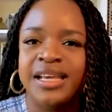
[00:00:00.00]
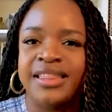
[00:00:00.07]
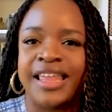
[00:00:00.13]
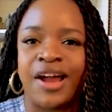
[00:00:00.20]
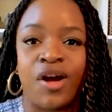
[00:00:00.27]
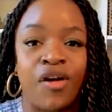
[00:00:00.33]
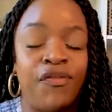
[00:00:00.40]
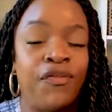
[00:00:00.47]

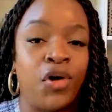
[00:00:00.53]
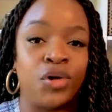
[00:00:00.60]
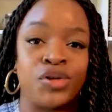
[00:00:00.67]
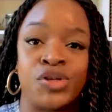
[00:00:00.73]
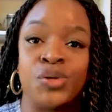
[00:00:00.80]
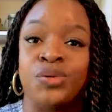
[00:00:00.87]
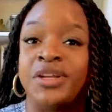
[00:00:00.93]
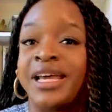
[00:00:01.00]
There are
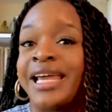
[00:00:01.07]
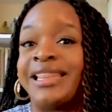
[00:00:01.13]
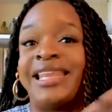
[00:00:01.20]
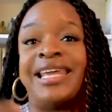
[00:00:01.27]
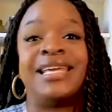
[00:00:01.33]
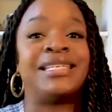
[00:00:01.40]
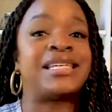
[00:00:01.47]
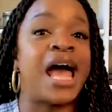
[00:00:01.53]
folks who look at
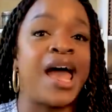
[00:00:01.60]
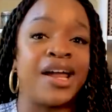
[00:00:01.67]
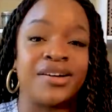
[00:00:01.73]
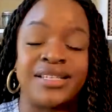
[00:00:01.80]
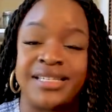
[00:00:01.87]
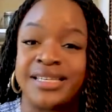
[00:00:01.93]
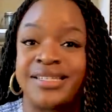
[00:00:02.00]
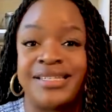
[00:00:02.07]
the entire
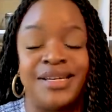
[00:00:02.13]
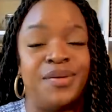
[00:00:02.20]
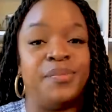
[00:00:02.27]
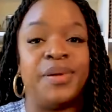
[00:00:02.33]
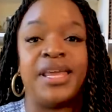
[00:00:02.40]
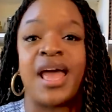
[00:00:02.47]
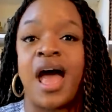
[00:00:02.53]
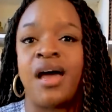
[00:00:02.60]
system
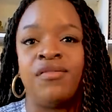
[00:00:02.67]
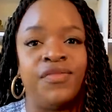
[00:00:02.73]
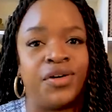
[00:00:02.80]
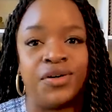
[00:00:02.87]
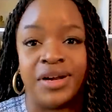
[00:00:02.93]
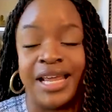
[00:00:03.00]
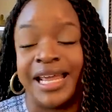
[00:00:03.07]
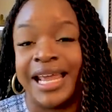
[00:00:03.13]
beyond
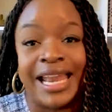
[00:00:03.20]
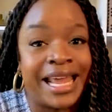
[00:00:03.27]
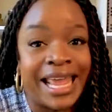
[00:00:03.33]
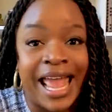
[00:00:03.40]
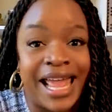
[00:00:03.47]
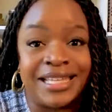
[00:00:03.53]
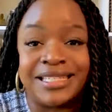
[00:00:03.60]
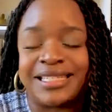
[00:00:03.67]
voting and
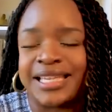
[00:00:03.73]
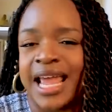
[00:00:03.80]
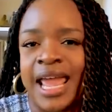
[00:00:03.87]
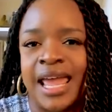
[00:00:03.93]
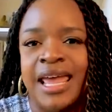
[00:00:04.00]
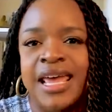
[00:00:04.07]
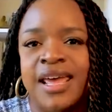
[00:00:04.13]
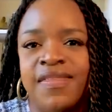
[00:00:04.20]
again
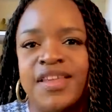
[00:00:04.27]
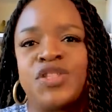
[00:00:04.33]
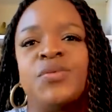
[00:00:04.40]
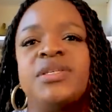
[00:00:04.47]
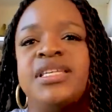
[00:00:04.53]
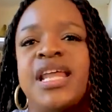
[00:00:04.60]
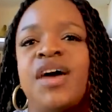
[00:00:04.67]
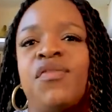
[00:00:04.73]
say, this
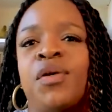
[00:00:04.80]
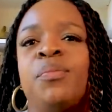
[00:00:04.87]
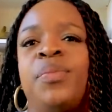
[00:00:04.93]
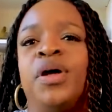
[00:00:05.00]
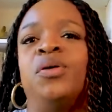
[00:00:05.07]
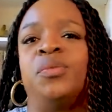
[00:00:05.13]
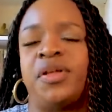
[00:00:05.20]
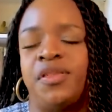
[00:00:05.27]
was never
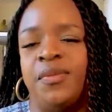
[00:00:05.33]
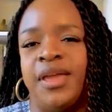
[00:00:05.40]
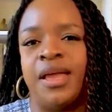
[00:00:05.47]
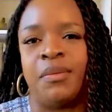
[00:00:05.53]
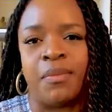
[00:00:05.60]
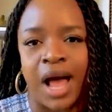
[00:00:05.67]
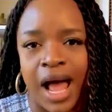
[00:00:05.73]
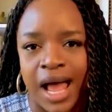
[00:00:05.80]
built with me
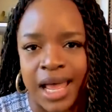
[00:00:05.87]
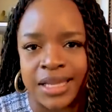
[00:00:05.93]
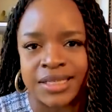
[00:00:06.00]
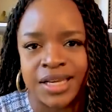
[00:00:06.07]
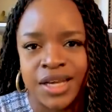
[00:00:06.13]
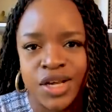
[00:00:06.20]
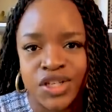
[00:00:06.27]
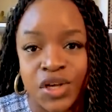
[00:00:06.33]
in mind,
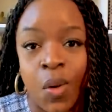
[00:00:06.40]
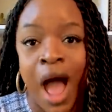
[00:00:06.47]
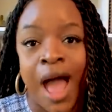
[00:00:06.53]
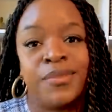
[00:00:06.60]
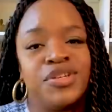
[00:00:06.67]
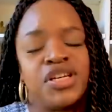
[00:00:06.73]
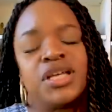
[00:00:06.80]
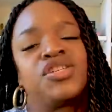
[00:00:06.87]
so
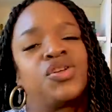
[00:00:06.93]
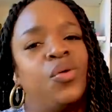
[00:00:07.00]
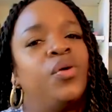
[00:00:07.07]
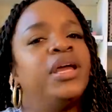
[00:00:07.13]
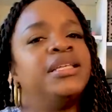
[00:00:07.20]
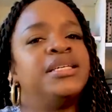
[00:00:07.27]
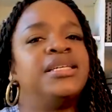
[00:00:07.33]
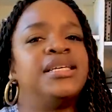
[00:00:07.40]
I'm just
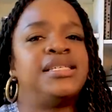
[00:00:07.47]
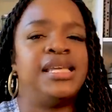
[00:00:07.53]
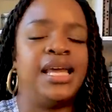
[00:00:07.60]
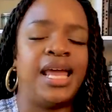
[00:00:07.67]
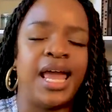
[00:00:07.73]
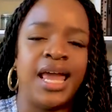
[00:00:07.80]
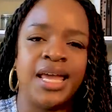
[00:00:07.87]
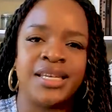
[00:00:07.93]
going to
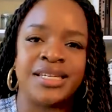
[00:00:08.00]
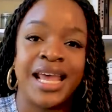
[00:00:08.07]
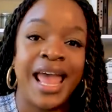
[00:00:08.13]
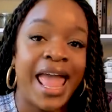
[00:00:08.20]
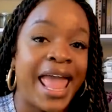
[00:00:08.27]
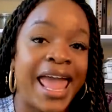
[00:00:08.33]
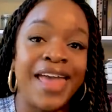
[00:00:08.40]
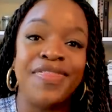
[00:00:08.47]
disengage.
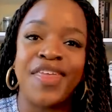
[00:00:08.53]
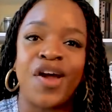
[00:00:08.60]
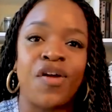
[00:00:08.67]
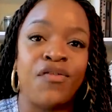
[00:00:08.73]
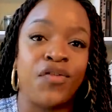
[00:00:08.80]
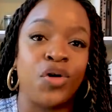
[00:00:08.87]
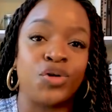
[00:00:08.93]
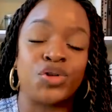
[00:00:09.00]
And there are
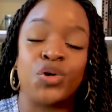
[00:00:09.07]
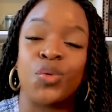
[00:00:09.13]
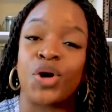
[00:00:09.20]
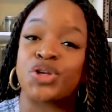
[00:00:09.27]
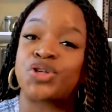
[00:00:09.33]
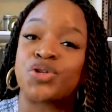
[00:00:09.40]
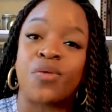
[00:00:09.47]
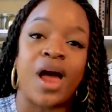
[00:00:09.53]
folks who
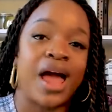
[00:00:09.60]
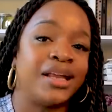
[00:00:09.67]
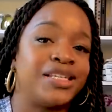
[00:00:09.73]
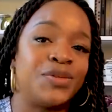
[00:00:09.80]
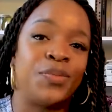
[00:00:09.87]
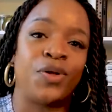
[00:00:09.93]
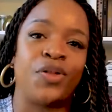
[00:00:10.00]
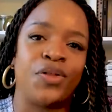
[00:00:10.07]
are trying
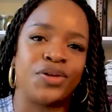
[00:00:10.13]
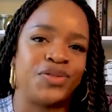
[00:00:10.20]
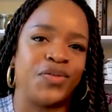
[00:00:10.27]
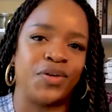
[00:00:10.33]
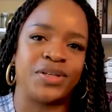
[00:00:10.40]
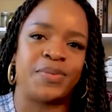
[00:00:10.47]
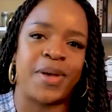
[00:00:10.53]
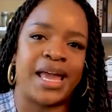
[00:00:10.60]
to pull those
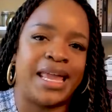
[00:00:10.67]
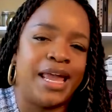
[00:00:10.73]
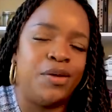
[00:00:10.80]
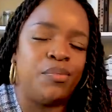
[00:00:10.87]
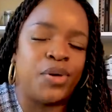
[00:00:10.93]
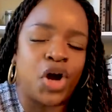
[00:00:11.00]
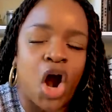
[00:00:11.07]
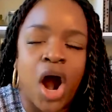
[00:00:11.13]
folks back
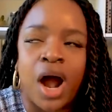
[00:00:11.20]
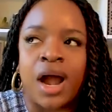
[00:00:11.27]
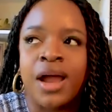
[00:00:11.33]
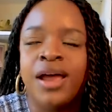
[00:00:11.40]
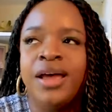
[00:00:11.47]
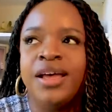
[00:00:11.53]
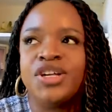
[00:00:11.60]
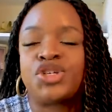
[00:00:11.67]
in but are
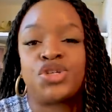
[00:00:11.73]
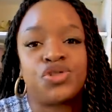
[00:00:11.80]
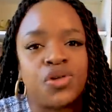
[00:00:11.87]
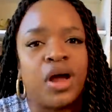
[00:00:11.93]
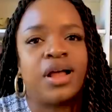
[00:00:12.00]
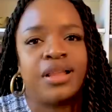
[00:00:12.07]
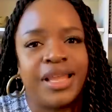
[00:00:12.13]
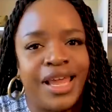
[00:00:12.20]

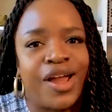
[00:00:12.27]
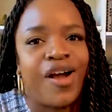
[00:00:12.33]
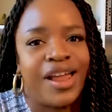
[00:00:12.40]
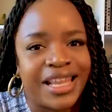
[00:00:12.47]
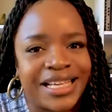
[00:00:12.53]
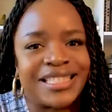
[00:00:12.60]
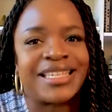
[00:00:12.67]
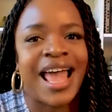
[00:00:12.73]
struggling
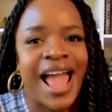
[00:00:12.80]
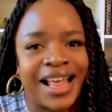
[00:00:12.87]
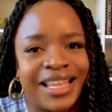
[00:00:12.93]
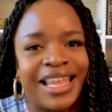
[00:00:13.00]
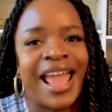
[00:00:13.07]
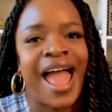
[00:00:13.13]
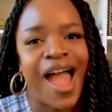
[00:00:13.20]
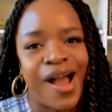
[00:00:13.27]
on
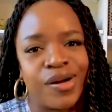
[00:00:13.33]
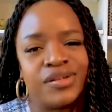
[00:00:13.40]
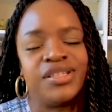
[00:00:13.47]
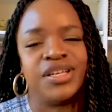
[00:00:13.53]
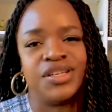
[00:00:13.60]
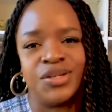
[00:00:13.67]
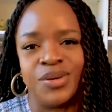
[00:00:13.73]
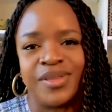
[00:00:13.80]
exactly how
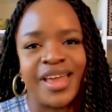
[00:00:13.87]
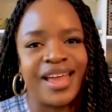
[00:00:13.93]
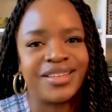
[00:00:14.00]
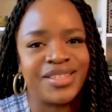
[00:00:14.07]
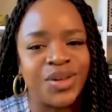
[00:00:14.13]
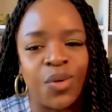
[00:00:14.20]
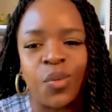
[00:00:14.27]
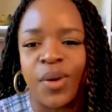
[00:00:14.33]
to do that.
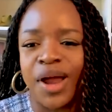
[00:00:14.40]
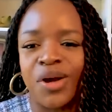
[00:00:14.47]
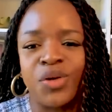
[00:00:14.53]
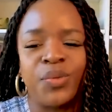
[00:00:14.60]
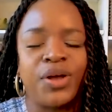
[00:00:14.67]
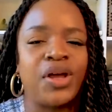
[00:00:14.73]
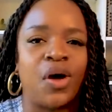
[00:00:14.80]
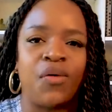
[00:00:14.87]
So where do
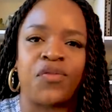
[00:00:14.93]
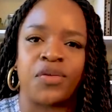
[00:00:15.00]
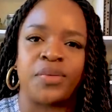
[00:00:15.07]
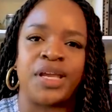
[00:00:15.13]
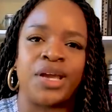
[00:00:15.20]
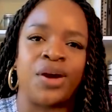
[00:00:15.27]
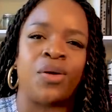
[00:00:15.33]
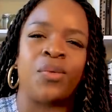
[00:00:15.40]
we go from
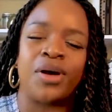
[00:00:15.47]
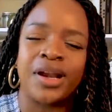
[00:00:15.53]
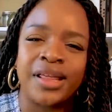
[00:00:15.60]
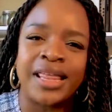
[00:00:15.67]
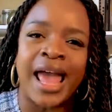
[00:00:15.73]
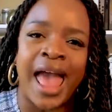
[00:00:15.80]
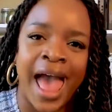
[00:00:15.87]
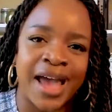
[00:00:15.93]
here? What are
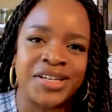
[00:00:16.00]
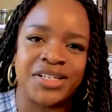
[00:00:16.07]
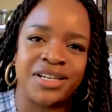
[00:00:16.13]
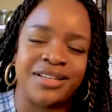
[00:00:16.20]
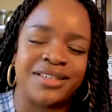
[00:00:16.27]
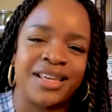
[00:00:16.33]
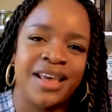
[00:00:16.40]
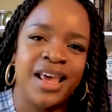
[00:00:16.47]
the
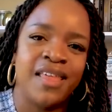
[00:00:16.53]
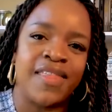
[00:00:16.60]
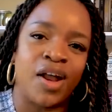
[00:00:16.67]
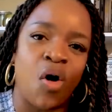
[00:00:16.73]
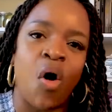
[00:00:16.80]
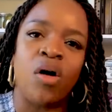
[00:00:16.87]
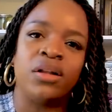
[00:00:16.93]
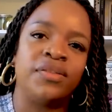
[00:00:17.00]
actions
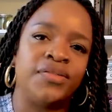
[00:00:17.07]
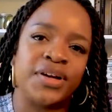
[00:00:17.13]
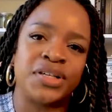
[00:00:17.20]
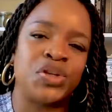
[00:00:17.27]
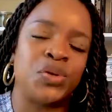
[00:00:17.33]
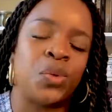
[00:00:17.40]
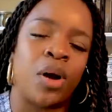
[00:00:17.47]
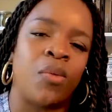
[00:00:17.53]
that all of
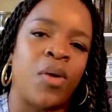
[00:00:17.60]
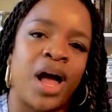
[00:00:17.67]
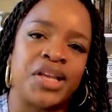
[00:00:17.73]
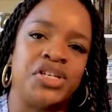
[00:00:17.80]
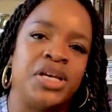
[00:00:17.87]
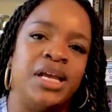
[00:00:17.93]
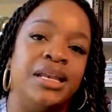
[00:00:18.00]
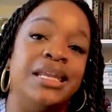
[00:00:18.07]
who are
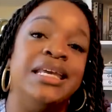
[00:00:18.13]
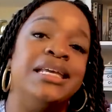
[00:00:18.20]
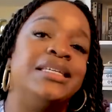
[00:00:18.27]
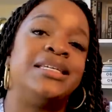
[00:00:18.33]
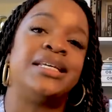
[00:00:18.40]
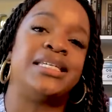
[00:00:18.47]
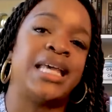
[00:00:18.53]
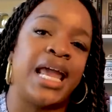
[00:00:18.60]
watching need
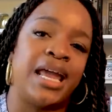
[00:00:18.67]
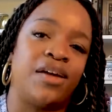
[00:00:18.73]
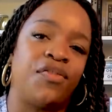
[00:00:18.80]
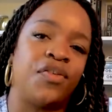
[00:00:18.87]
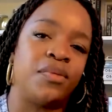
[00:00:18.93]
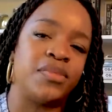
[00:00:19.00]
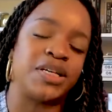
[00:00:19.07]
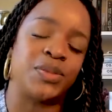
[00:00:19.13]
to take
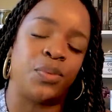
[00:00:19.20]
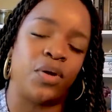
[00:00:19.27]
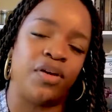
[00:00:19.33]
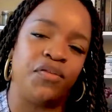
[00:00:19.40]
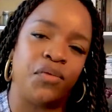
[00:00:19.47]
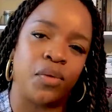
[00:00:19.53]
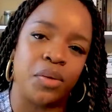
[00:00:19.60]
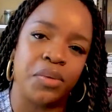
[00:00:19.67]
from this
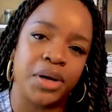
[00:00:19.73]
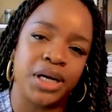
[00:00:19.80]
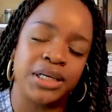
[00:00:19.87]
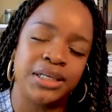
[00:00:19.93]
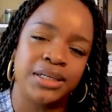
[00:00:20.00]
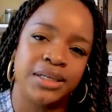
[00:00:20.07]
point forward?